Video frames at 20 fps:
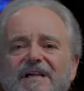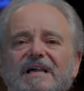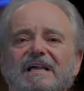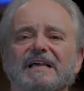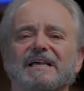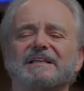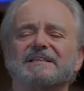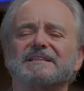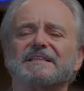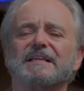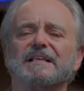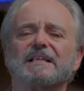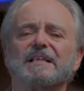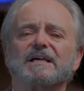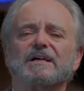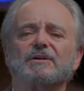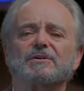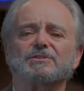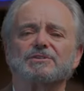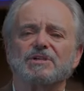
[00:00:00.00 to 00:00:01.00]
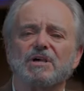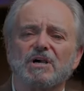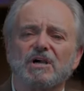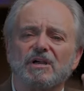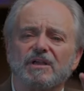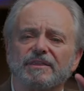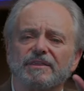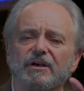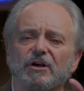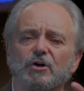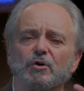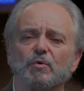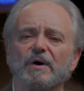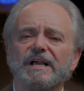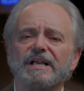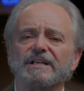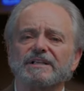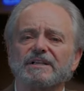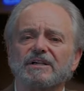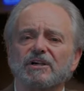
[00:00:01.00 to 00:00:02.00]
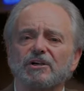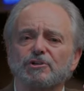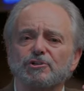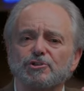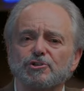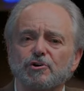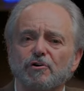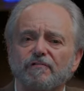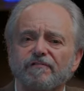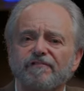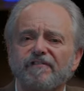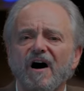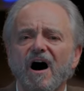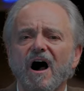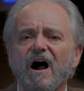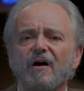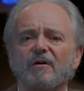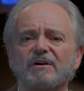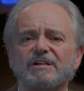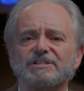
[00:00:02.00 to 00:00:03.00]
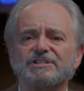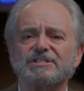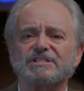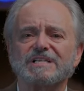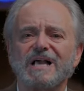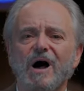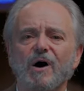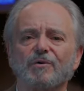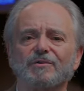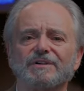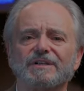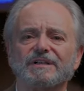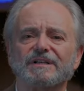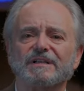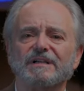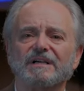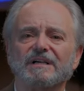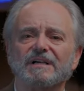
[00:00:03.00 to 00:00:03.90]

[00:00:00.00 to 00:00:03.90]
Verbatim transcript: It declares, "The great shofar is sounded,